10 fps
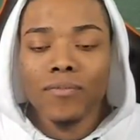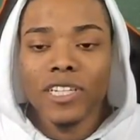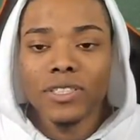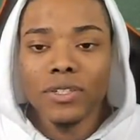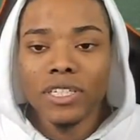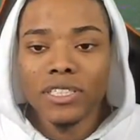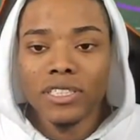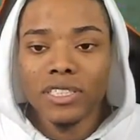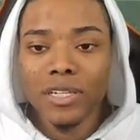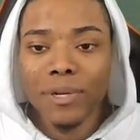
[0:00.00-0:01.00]
Let's do this.
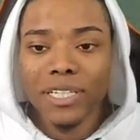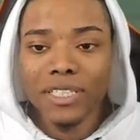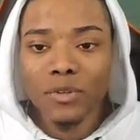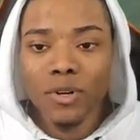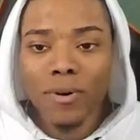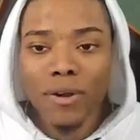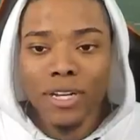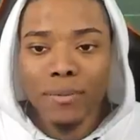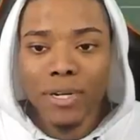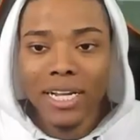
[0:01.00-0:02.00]
Let's make this corner out
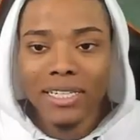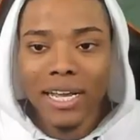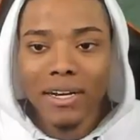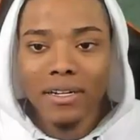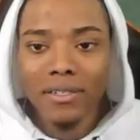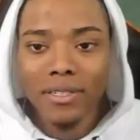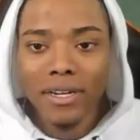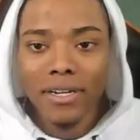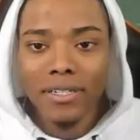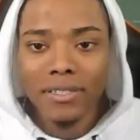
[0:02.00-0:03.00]
deeper like that. Oh, there it is.